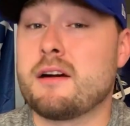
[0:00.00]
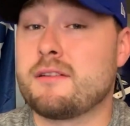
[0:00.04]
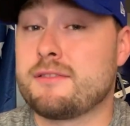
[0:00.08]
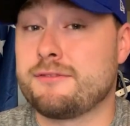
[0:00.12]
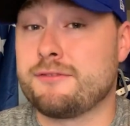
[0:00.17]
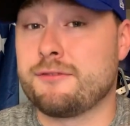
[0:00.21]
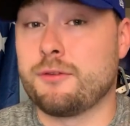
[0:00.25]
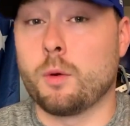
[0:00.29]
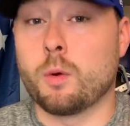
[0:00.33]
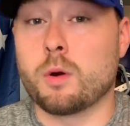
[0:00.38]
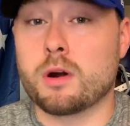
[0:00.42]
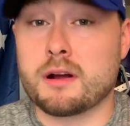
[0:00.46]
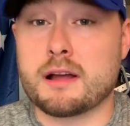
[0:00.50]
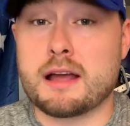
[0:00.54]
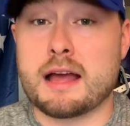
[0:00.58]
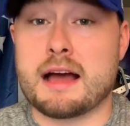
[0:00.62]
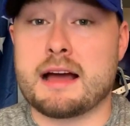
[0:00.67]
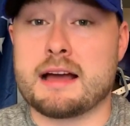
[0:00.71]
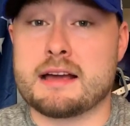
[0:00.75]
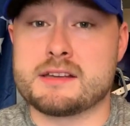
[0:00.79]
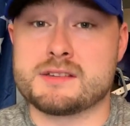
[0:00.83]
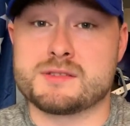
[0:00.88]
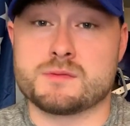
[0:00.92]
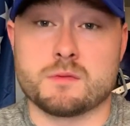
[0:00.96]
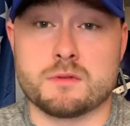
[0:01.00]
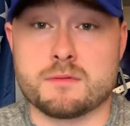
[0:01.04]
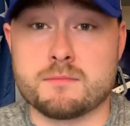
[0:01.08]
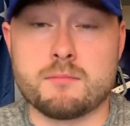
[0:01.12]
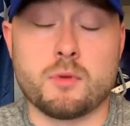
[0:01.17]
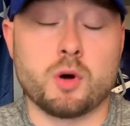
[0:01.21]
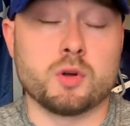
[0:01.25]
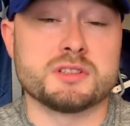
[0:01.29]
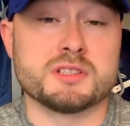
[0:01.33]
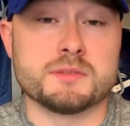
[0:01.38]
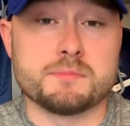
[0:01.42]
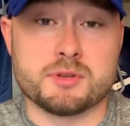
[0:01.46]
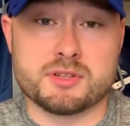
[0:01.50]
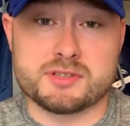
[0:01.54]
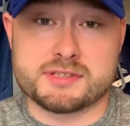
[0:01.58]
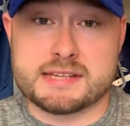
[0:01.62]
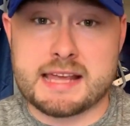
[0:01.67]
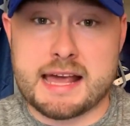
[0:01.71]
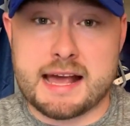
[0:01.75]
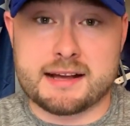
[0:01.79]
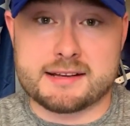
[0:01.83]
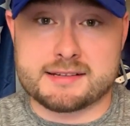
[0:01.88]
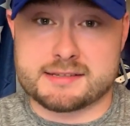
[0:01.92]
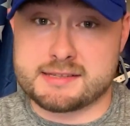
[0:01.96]
have 4 guys with multiple
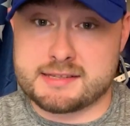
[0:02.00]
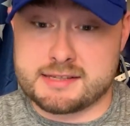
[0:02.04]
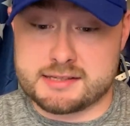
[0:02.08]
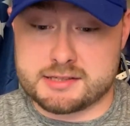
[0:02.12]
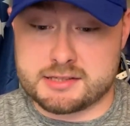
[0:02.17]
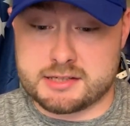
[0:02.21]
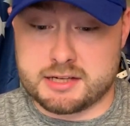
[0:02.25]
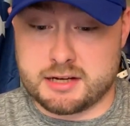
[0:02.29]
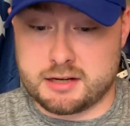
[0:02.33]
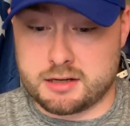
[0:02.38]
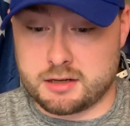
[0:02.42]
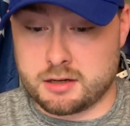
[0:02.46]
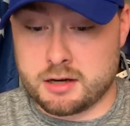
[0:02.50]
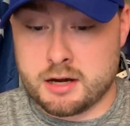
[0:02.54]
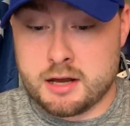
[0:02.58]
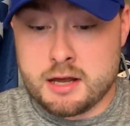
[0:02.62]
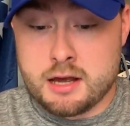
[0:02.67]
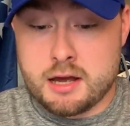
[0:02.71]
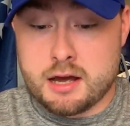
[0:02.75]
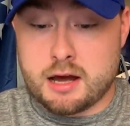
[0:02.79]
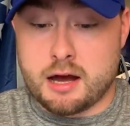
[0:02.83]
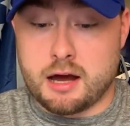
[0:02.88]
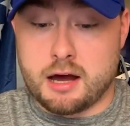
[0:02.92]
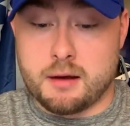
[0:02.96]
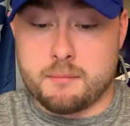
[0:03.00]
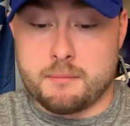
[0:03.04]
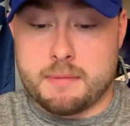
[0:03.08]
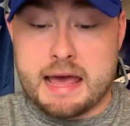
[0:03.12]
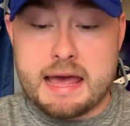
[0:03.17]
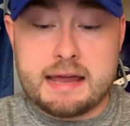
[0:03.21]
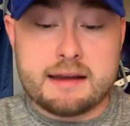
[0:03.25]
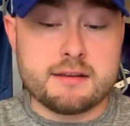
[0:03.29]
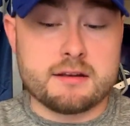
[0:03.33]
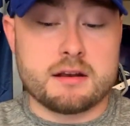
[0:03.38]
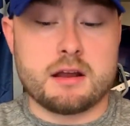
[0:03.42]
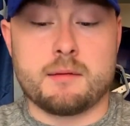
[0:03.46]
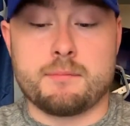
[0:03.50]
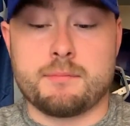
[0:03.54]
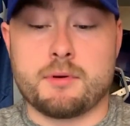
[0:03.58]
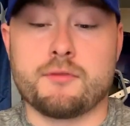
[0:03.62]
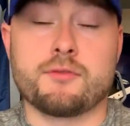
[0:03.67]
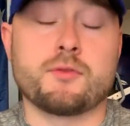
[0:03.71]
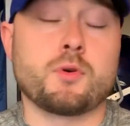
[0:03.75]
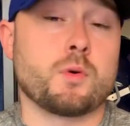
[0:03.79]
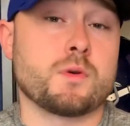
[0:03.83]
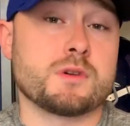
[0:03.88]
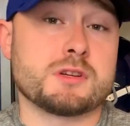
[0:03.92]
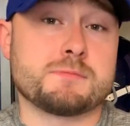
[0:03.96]
sacks this year, headed up,
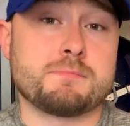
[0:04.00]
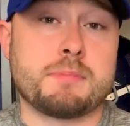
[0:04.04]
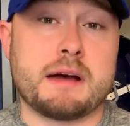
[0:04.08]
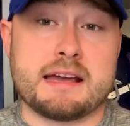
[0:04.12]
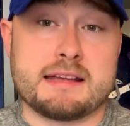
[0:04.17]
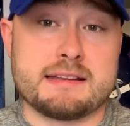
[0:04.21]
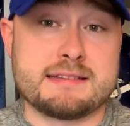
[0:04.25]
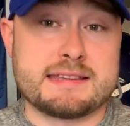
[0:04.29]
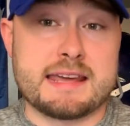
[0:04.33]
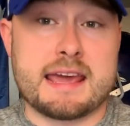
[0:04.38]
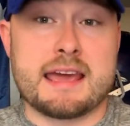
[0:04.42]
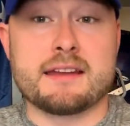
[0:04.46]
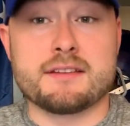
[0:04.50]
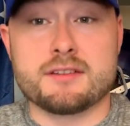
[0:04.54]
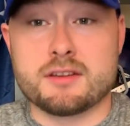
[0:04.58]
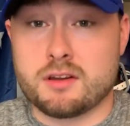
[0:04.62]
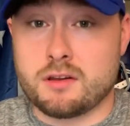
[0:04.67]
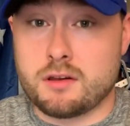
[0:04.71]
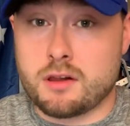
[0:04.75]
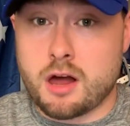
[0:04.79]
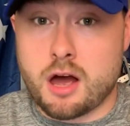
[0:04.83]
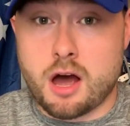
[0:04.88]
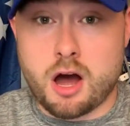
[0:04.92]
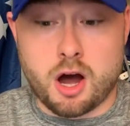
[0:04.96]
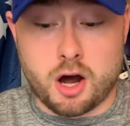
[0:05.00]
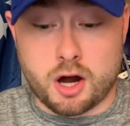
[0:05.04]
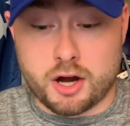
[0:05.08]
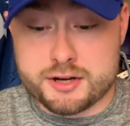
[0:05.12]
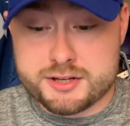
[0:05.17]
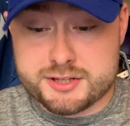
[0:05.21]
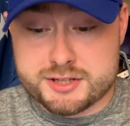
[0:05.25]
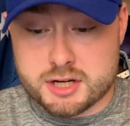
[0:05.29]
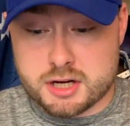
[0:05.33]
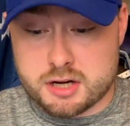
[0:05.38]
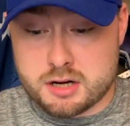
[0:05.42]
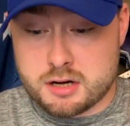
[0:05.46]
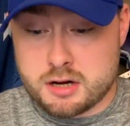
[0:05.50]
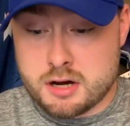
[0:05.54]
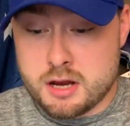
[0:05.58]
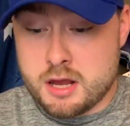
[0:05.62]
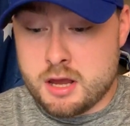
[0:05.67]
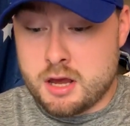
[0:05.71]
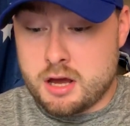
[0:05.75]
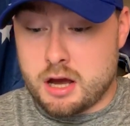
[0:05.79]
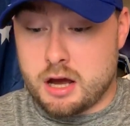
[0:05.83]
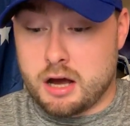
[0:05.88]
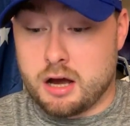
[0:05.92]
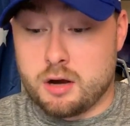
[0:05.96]
of course, by Daniel Hunter,
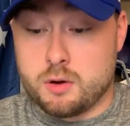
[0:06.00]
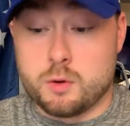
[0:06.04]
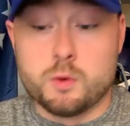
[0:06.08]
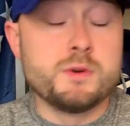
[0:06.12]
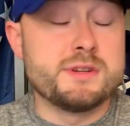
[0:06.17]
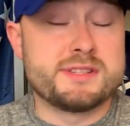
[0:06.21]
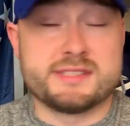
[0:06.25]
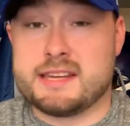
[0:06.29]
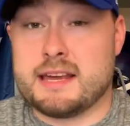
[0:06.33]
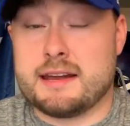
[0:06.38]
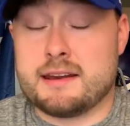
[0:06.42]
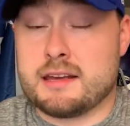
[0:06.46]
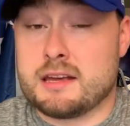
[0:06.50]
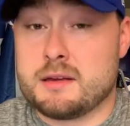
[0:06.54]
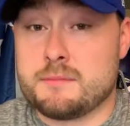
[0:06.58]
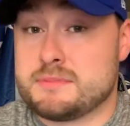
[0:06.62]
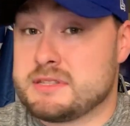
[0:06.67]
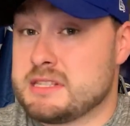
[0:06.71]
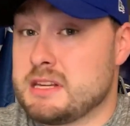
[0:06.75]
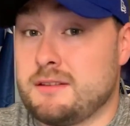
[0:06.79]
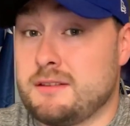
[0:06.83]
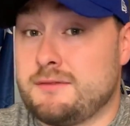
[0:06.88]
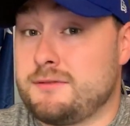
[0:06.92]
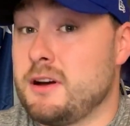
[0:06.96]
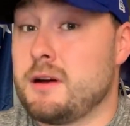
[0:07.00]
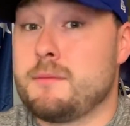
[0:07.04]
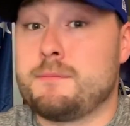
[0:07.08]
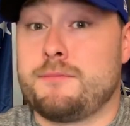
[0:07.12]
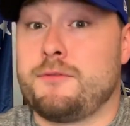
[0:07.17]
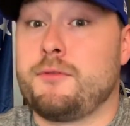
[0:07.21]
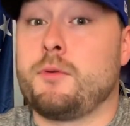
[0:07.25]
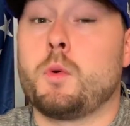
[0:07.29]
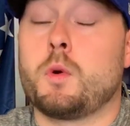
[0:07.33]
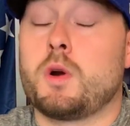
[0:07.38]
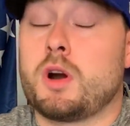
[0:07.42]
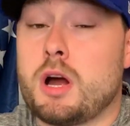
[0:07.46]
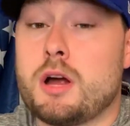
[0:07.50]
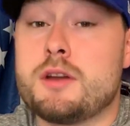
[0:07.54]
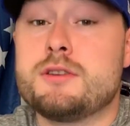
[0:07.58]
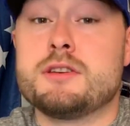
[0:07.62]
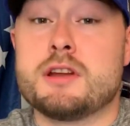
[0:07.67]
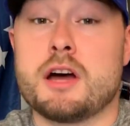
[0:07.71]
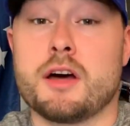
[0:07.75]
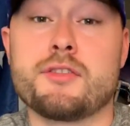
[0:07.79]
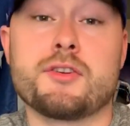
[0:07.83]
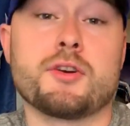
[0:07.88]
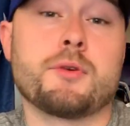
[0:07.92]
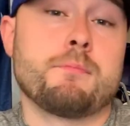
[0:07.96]
who is setting himself up for
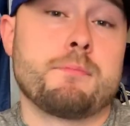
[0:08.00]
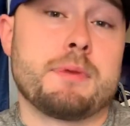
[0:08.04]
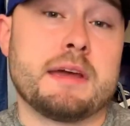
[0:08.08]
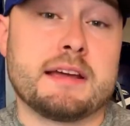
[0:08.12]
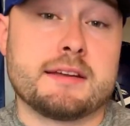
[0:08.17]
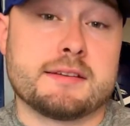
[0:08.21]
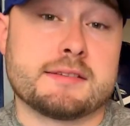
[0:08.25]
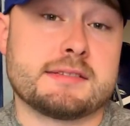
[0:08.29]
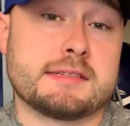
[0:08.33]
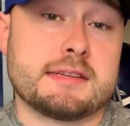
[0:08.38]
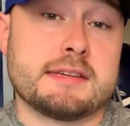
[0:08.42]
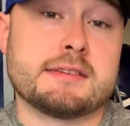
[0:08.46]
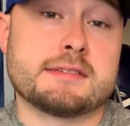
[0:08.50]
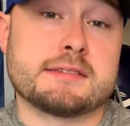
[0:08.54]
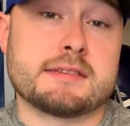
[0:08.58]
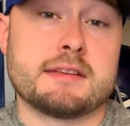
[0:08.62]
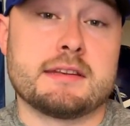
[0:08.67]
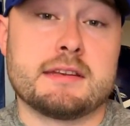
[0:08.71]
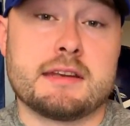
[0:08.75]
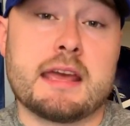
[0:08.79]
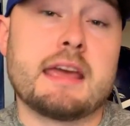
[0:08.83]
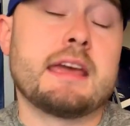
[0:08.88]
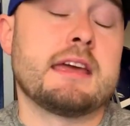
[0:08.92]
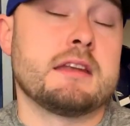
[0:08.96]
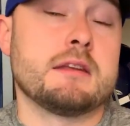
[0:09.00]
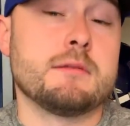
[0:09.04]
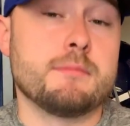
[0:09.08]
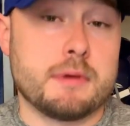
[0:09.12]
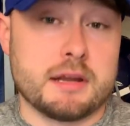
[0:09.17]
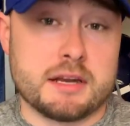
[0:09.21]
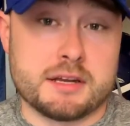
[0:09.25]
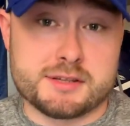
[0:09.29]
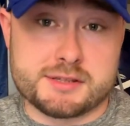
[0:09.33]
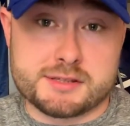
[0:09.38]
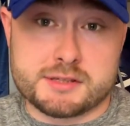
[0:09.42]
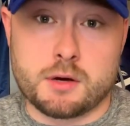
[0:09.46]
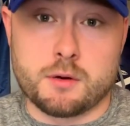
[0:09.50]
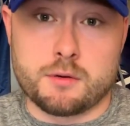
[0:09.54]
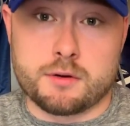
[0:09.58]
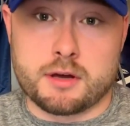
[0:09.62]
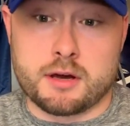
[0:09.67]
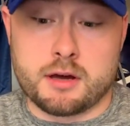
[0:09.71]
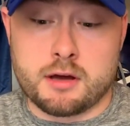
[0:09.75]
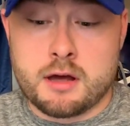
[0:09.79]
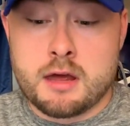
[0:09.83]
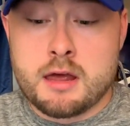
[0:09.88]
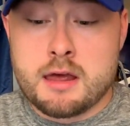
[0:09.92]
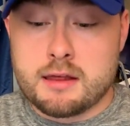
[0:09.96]
another big season in
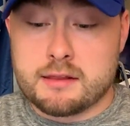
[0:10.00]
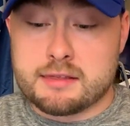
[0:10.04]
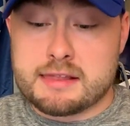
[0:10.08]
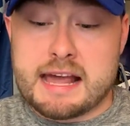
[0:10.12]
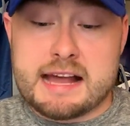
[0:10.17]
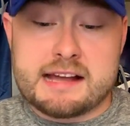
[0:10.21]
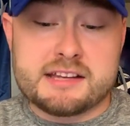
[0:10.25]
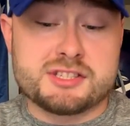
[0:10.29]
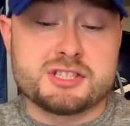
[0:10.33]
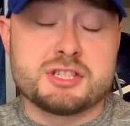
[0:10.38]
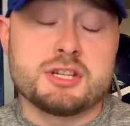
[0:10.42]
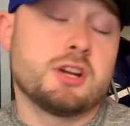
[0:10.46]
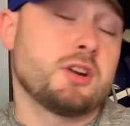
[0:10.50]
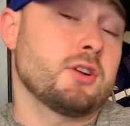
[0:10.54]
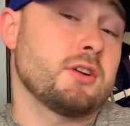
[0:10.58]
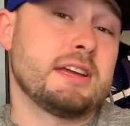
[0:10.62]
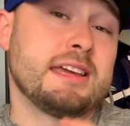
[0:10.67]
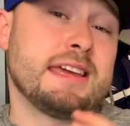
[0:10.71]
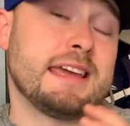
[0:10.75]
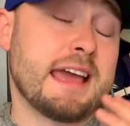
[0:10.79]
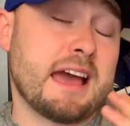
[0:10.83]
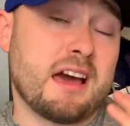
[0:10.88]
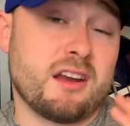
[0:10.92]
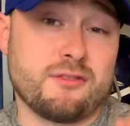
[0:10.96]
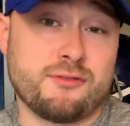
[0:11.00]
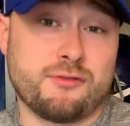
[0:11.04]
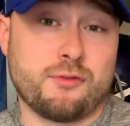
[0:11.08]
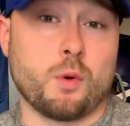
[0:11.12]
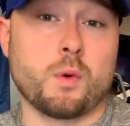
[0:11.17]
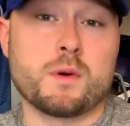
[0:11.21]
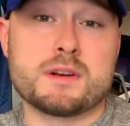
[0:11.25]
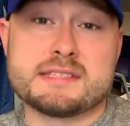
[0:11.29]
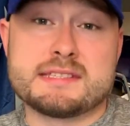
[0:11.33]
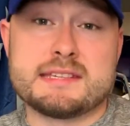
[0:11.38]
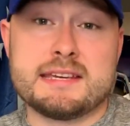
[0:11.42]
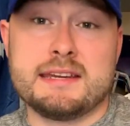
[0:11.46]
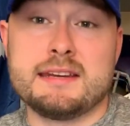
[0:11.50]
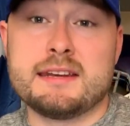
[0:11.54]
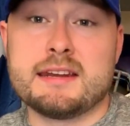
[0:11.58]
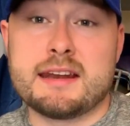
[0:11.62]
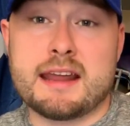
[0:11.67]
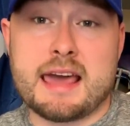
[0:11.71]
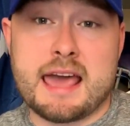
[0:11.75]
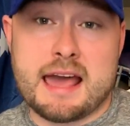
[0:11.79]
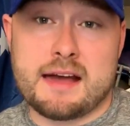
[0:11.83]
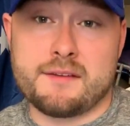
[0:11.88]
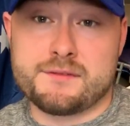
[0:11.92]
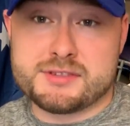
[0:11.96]
Minnesota. Last year, he had
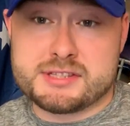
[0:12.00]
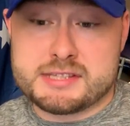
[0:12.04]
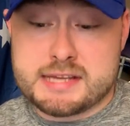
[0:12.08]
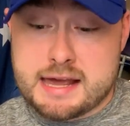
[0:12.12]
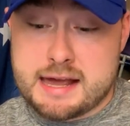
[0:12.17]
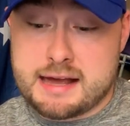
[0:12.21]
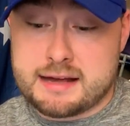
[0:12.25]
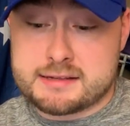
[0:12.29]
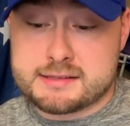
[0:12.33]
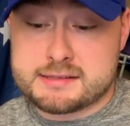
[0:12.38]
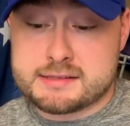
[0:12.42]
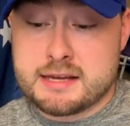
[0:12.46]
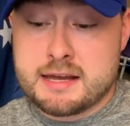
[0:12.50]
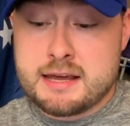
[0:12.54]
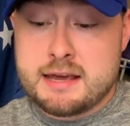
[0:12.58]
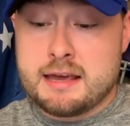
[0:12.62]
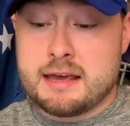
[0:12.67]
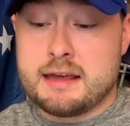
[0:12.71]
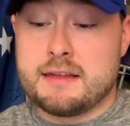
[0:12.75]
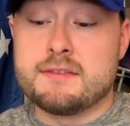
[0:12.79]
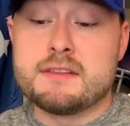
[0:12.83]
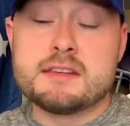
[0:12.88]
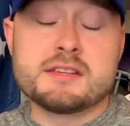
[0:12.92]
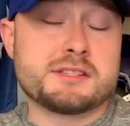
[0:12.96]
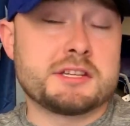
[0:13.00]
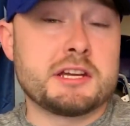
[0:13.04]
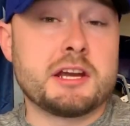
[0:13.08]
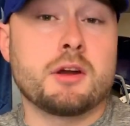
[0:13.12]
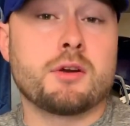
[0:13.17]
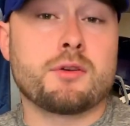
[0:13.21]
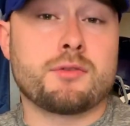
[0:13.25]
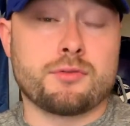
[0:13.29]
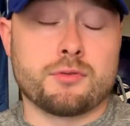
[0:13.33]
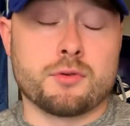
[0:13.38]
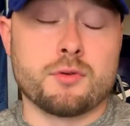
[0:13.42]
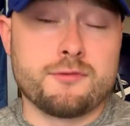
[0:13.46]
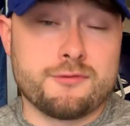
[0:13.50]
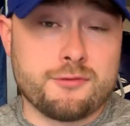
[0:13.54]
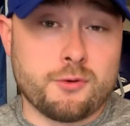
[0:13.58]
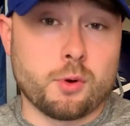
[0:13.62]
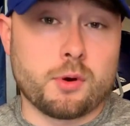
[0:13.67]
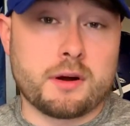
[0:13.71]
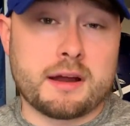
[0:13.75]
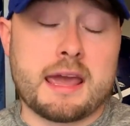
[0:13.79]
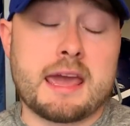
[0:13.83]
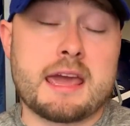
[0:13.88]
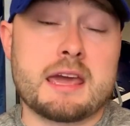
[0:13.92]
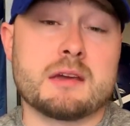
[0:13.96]
14.5 sacks, and this year, through
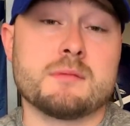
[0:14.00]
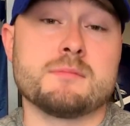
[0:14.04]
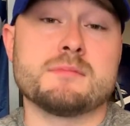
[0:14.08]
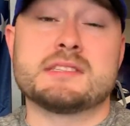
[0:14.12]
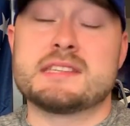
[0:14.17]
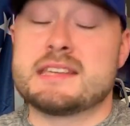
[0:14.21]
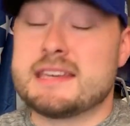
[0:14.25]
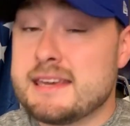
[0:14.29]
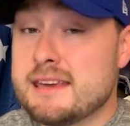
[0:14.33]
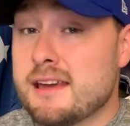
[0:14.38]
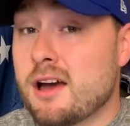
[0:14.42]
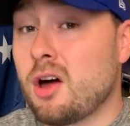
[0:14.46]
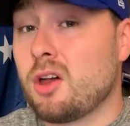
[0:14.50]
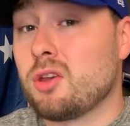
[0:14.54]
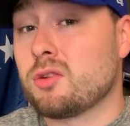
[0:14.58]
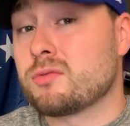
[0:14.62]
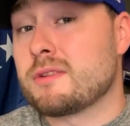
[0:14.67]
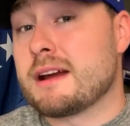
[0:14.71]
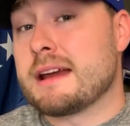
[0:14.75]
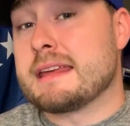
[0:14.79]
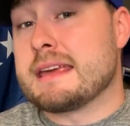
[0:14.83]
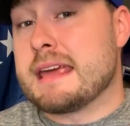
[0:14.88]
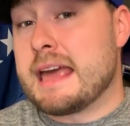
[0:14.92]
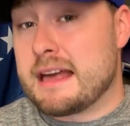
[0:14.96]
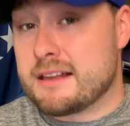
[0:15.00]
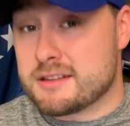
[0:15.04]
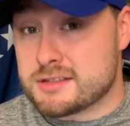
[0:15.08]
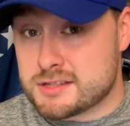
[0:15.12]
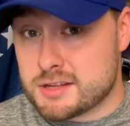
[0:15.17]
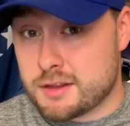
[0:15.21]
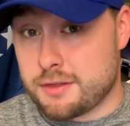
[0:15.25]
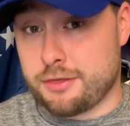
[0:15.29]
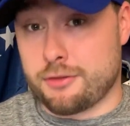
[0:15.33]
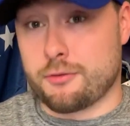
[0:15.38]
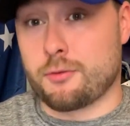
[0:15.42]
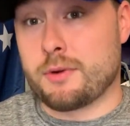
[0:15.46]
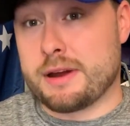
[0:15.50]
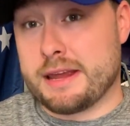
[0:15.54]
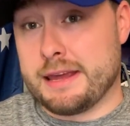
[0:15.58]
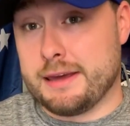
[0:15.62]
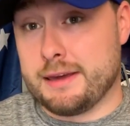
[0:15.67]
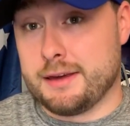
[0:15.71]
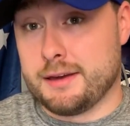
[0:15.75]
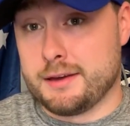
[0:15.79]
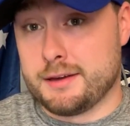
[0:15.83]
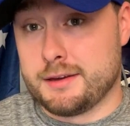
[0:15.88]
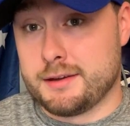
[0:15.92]
4 games, he already has 3.